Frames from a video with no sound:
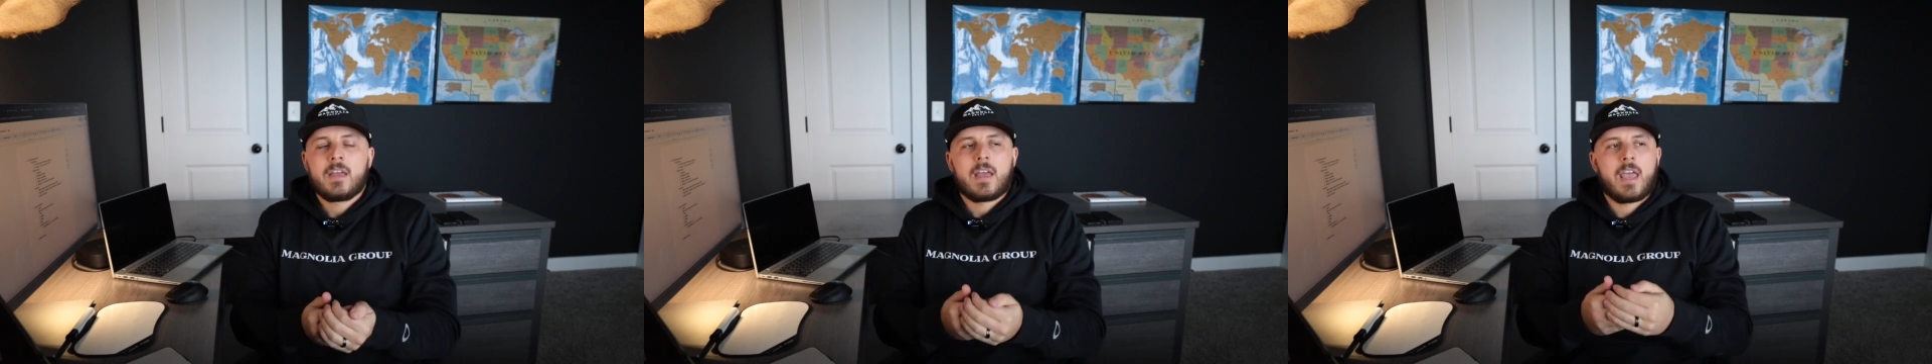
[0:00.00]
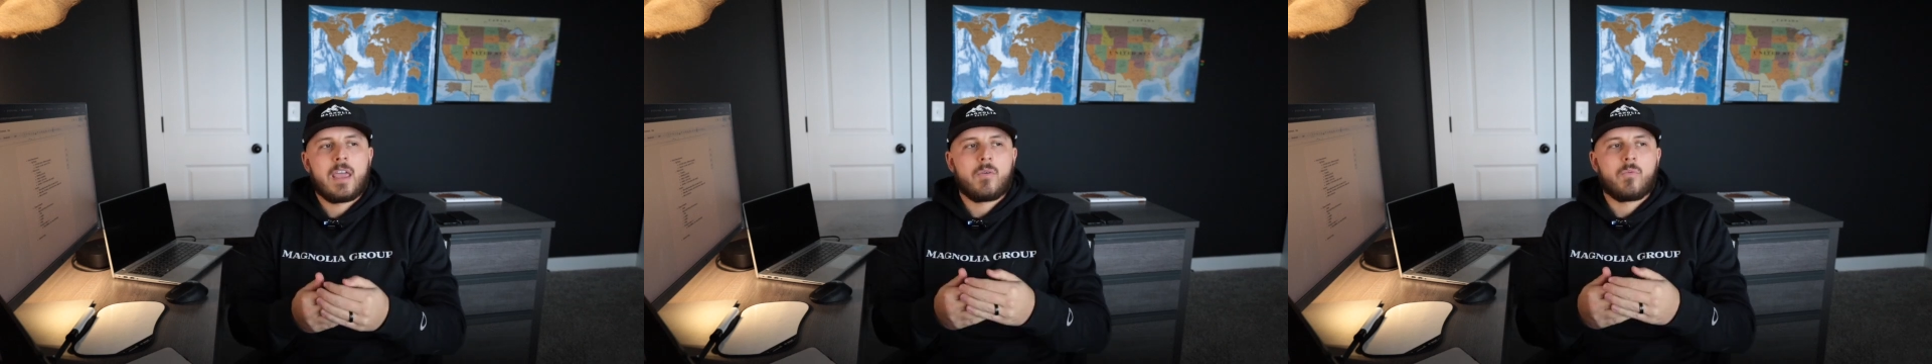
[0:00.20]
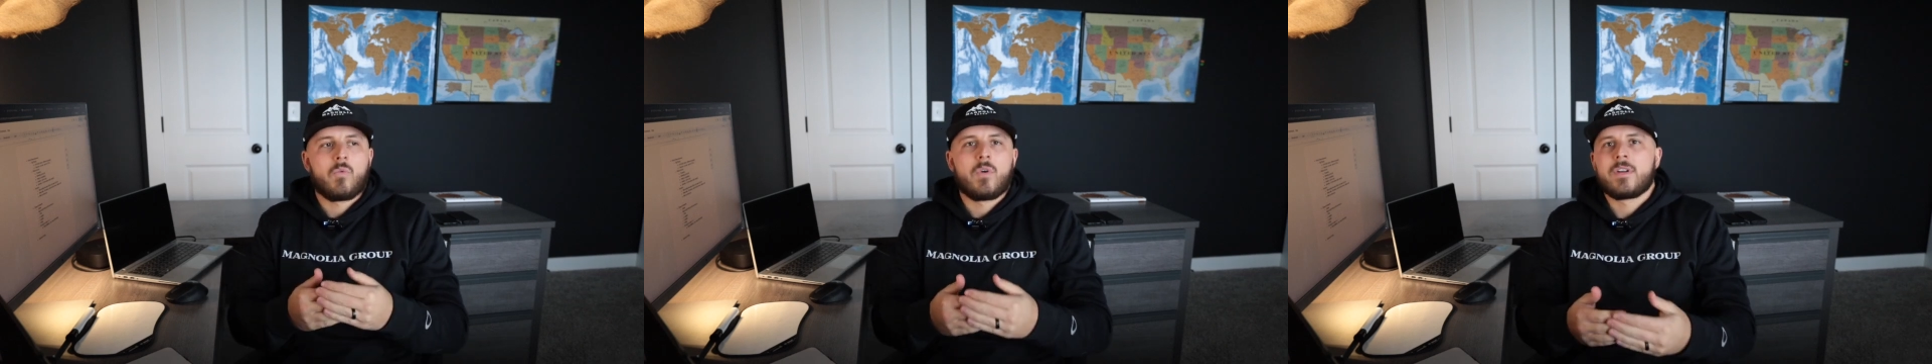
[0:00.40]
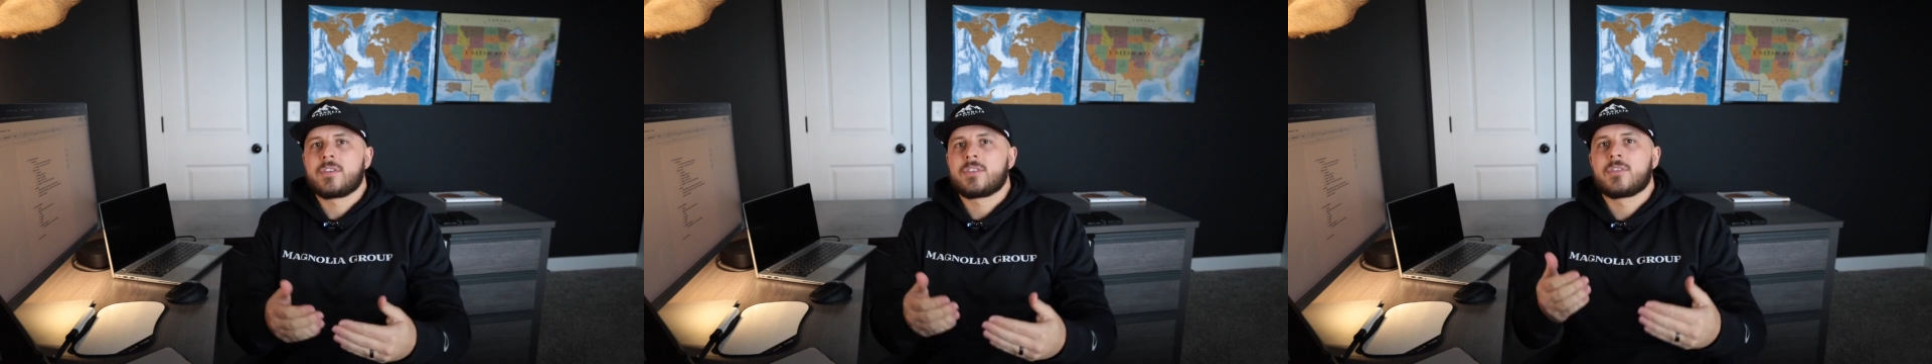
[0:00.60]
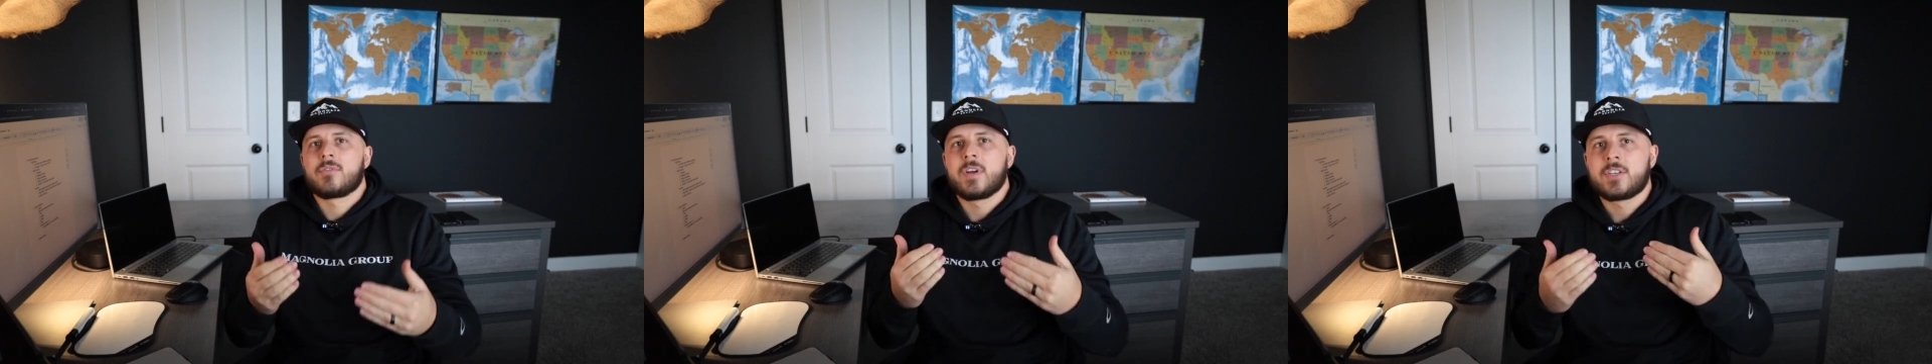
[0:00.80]
and what
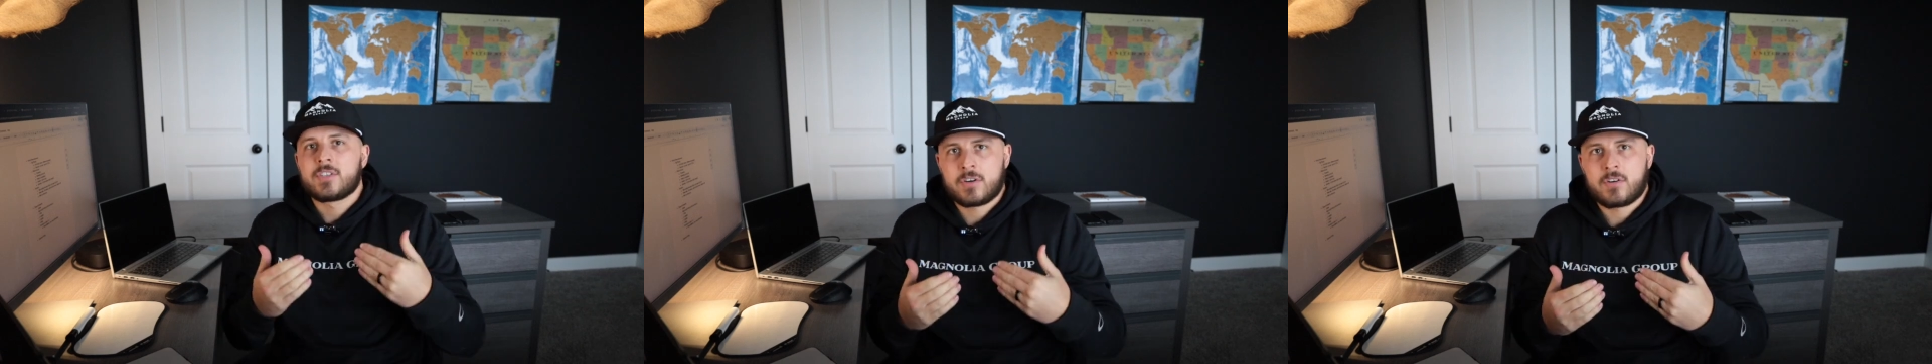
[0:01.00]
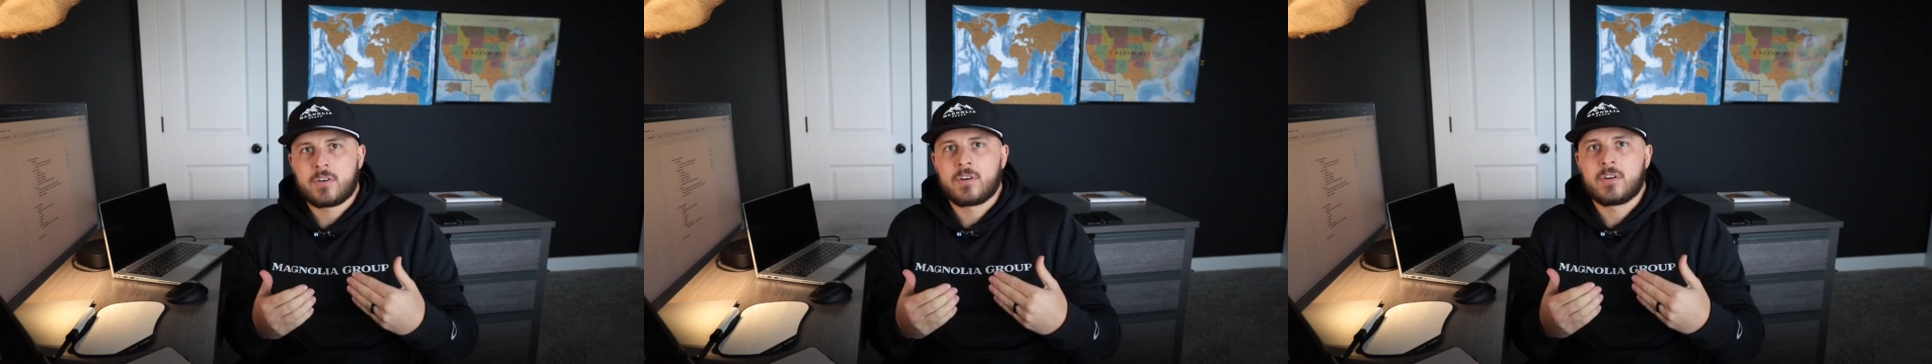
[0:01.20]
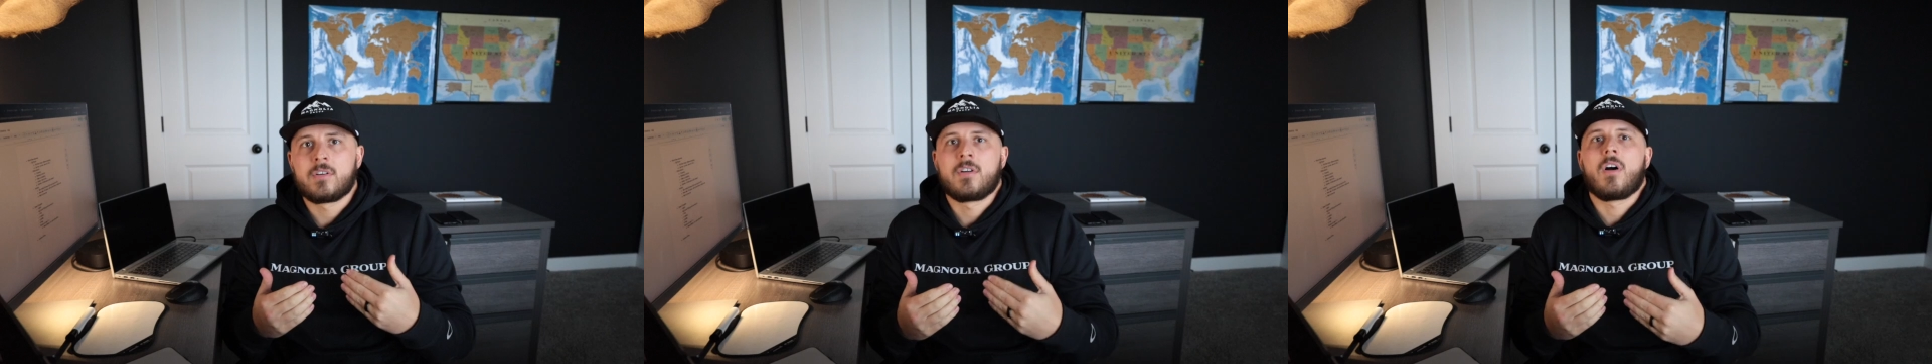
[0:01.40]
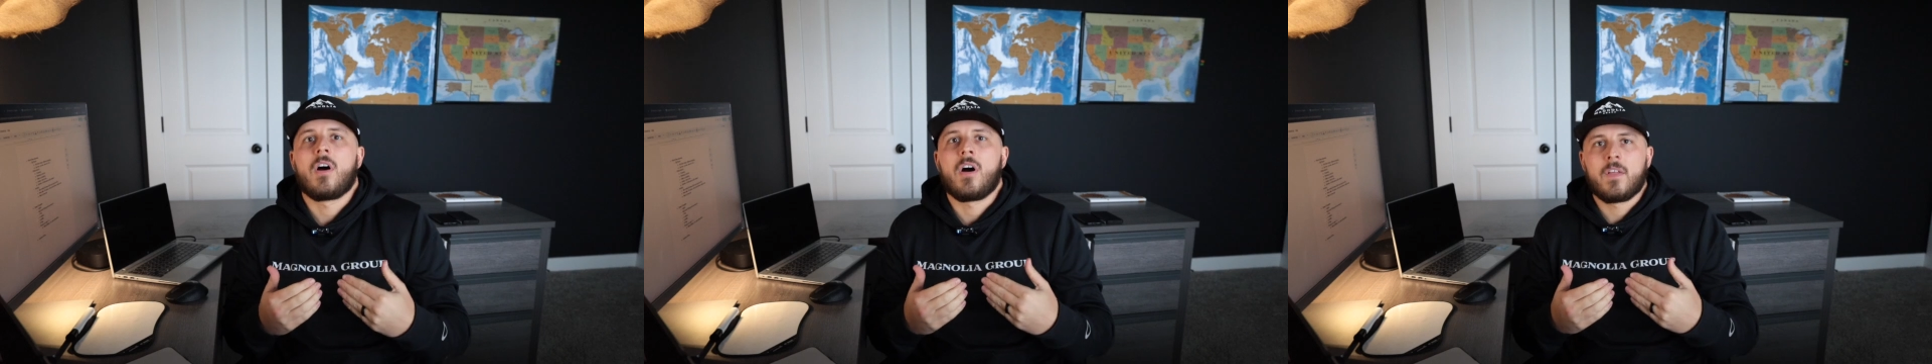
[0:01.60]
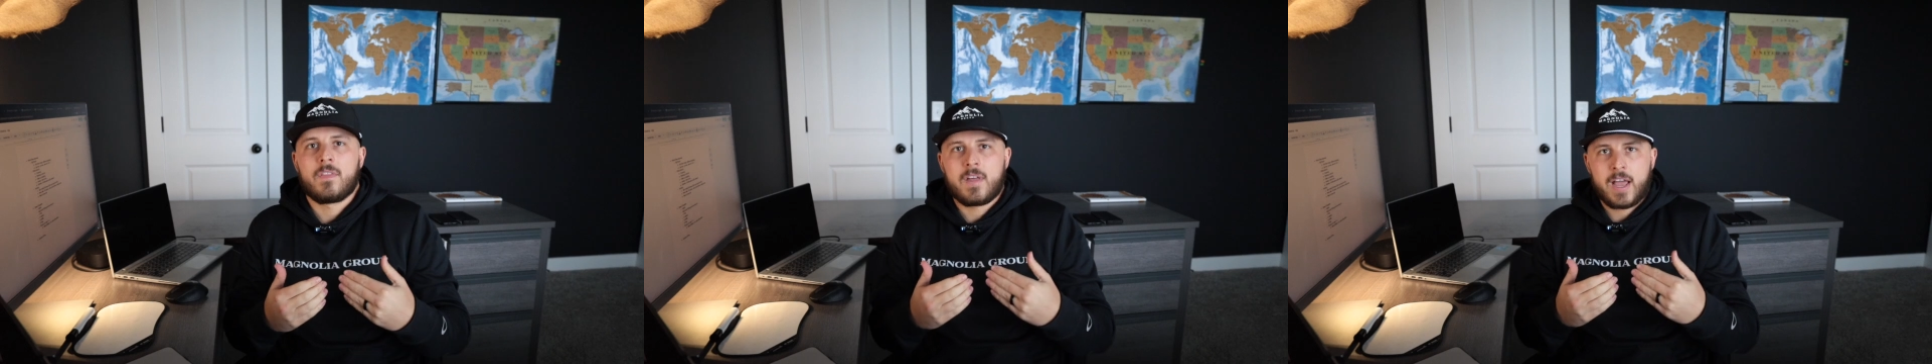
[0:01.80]
is the return
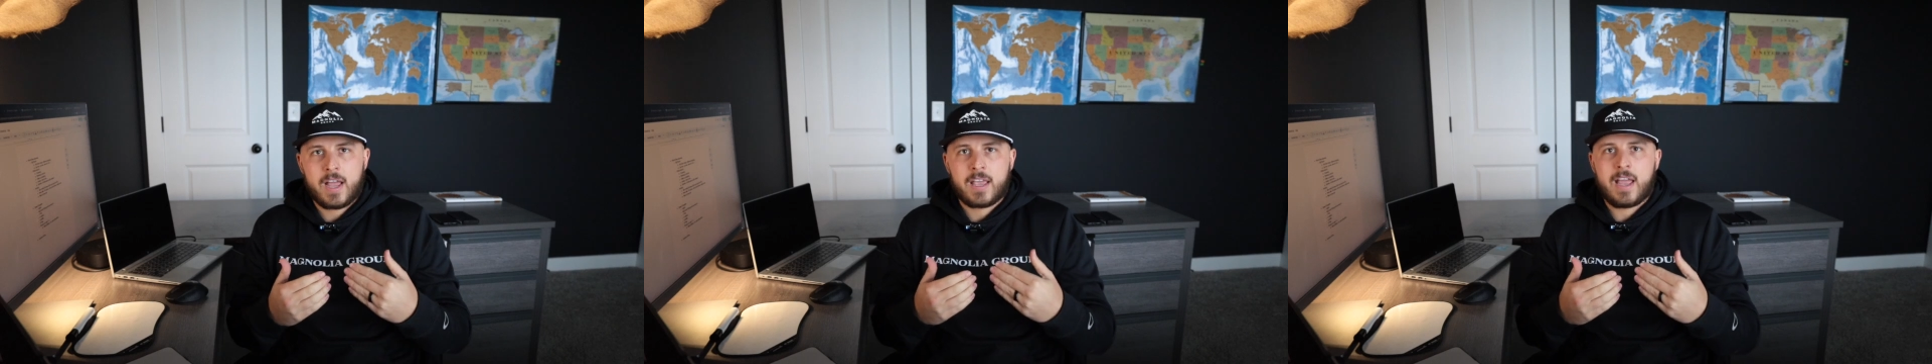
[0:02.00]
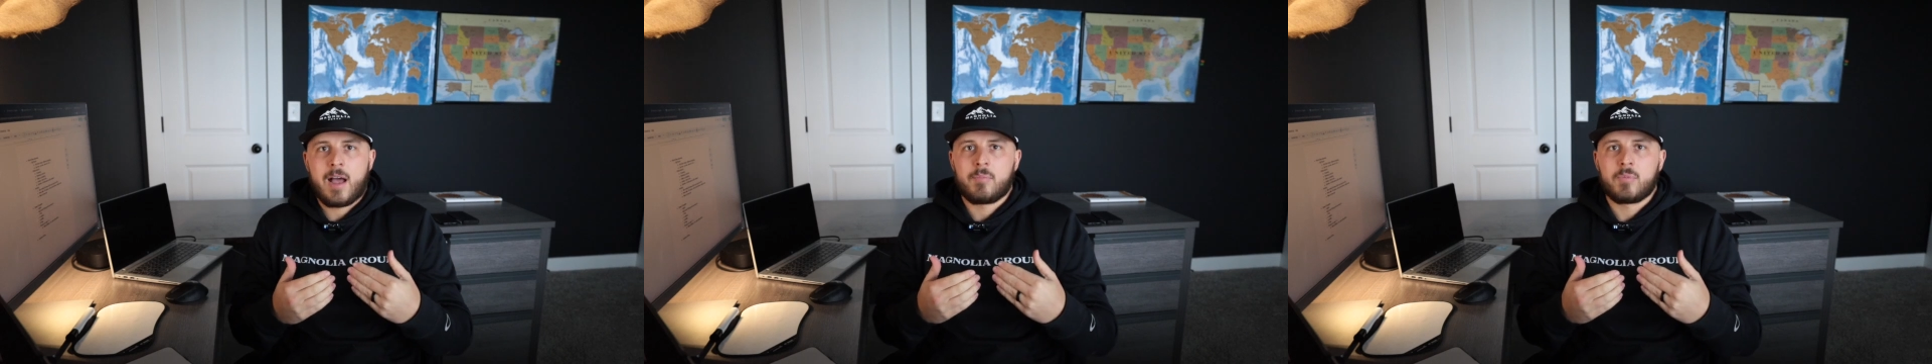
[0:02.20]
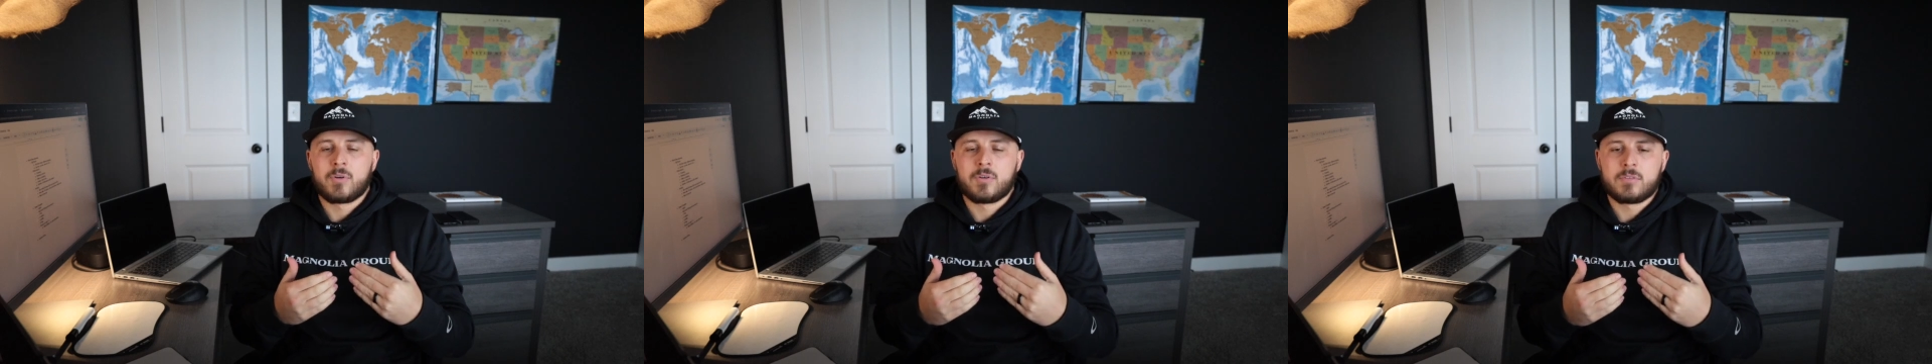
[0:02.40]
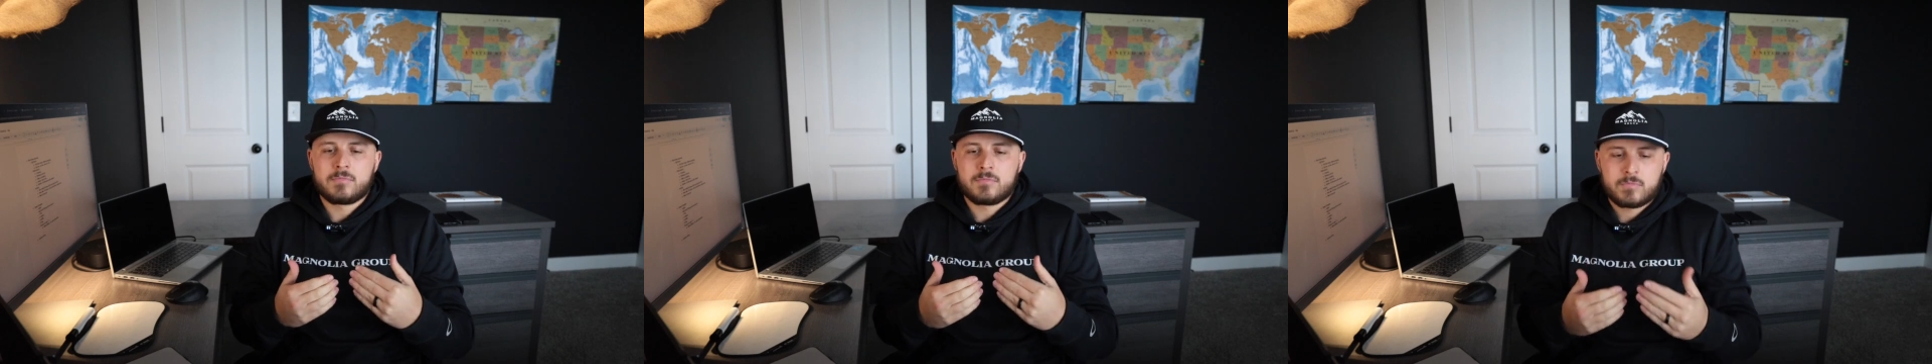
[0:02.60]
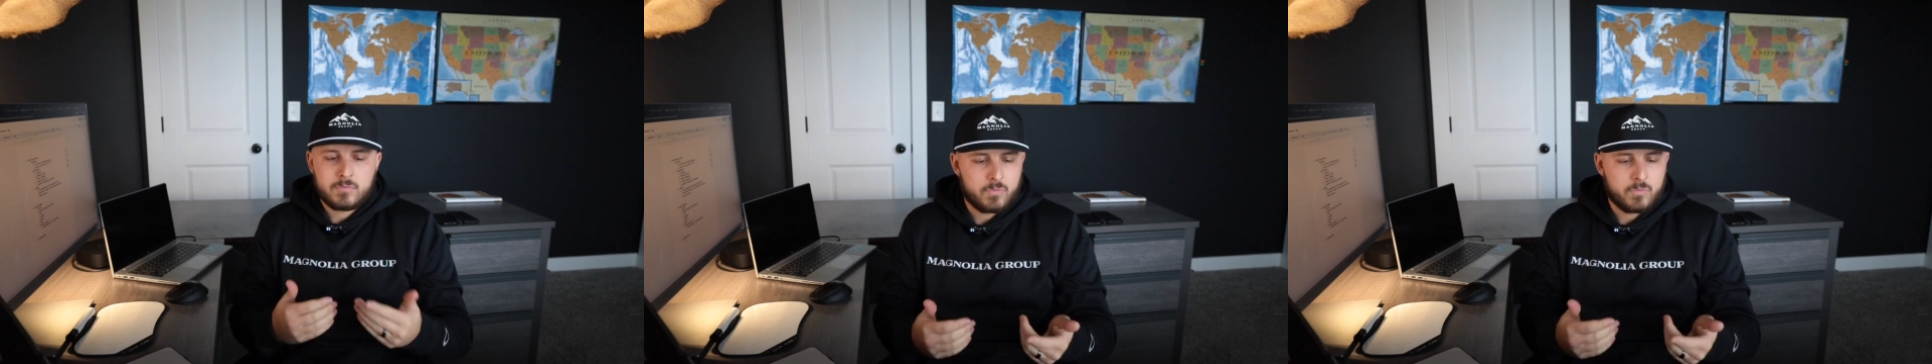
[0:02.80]
on that capital?